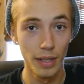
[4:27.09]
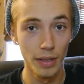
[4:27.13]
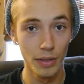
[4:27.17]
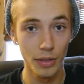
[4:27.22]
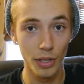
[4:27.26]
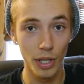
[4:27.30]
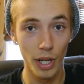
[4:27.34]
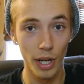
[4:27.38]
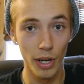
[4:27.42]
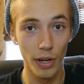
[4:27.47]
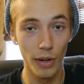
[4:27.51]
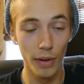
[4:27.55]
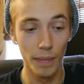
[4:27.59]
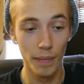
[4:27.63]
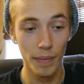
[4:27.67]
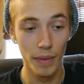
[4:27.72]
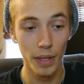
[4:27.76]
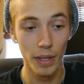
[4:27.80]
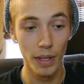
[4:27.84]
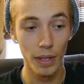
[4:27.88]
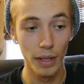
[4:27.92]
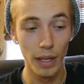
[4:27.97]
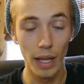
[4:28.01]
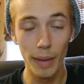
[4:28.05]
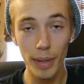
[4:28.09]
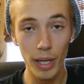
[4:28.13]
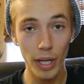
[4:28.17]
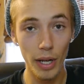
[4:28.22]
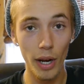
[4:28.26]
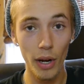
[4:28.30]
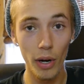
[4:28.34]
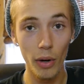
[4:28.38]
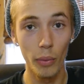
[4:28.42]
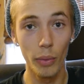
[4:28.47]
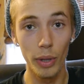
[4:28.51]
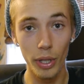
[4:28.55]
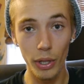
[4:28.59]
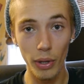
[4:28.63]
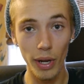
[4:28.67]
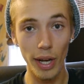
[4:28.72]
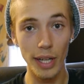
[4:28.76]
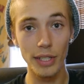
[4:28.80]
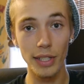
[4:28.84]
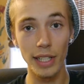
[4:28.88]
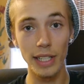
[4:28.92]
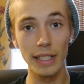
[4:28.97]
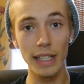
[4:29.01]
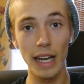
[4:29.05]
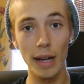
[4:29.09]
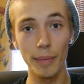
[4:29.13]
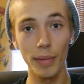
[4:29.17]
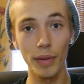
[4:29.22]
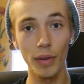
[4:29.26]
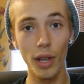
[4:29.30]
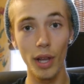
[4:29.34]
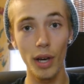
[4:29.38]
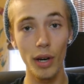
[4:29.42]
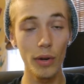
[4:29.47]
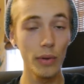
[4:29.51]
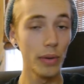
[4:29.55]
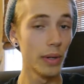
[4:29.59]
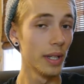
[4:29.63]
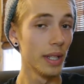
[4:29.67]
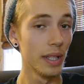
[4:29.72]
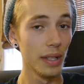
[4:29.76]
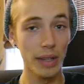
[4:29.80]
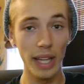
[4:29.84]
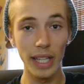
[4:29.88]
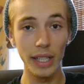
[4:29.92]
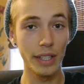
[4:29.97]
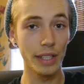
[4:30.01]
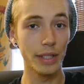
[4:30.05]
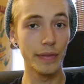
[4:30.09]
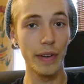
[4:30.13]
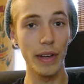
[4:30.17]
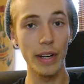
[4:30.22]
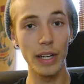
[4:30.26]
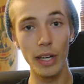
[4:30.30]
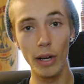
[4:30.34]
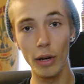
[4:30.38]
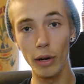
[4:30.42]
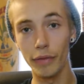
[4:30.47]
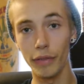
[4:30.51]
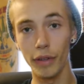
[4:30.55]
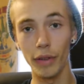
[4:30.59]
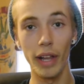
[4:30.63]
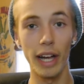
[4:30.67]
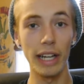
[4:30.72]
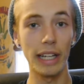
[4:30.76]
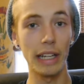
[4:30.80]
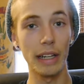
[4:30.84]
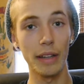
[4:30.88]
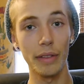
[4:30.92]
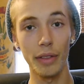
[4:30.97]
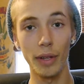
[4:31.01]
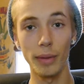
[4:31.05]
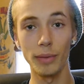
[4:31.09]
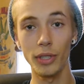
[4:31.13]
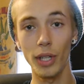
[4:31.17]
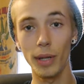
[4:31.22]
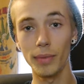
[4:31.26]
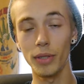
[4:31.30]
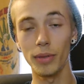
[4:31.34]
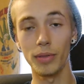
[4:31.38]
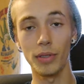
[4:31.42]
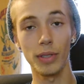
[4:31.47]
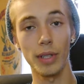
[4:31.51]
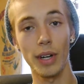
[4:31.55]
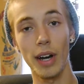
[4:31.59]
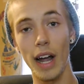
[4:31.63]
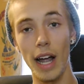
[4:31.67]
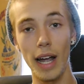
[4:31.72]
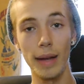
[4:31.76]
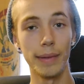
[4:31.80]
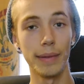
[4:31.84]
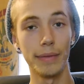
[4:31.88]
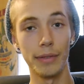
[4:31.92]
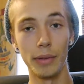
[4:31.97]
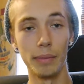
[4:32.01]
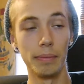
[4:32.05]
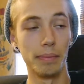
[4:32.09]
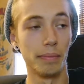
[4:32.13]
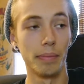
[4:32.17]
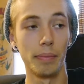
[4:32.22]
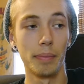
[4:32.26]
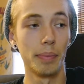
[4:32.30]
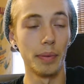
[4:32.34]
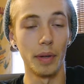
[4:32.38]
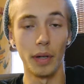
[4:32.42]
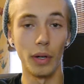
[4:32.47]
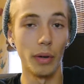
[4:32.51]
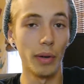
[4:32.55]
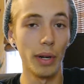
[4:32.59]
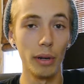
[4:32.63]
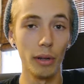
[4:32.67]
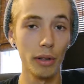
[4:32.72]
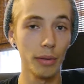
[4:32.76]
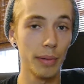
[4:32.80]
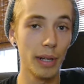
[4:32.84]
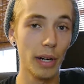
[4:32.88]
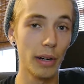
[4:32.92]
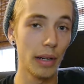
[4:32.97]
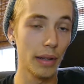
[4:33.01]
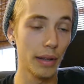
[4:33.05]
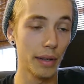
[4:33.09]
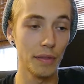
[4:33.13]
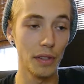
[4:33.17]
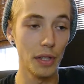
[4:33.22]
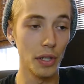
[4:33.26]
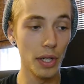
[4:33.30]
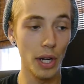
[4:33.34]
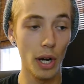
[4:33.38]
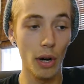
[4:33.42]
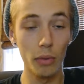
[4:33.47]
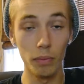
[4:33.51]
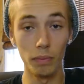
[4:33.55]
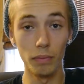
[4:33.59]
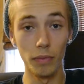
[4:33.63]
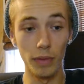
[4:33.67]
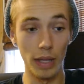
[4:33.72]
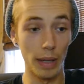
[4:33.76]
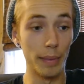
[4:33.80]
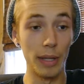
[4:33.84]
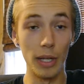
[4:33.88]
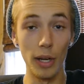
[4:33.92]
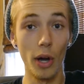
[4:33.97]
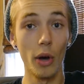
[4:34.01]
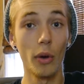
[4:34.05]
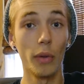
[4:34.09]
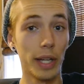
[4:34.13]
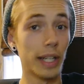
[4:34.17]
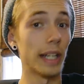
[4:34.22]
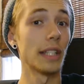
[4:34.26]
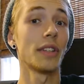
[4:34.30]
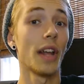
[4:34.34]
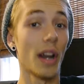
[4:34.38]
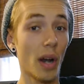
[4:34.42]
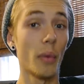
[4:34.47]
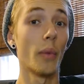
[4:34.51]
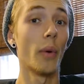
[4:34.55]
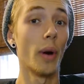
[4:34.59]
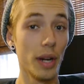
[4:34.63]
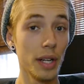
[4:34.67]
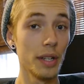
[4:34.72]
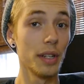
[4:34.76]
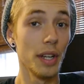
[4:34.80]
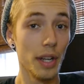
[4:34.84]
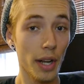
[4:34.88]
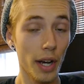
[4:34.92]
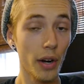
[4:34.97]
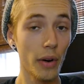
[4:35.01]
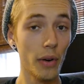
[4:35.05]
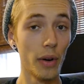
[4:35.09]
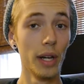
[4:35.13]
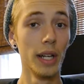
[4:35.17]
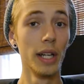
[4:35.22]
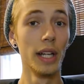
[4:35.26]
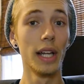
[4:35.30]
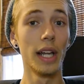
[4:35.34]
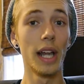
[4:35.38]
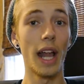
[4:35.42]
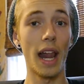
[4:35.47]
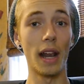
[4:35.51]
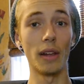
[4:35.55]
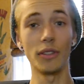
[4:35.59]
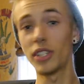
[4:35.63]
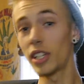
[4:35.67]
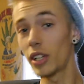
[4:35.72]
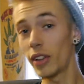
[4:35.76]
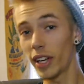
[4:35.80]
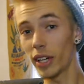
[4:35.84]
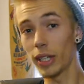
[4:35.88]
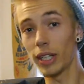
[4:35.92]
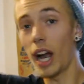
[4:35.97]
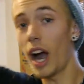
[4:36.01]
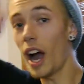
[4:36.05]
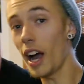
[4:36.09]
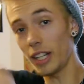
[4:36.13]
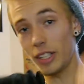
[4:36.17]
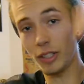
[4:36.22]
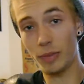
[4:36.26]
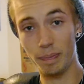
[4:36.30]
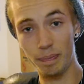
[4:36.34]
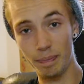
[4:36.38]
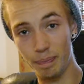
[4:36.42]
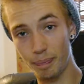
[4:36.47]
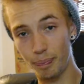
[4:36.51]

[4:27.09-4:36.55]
So let me know what you guys think down below. Like this video if you like it, thumbs up, subscribe. If you agree with me or anything, if you don't, let me know. Like I said, I wanted to know. And I'll see you later, guys.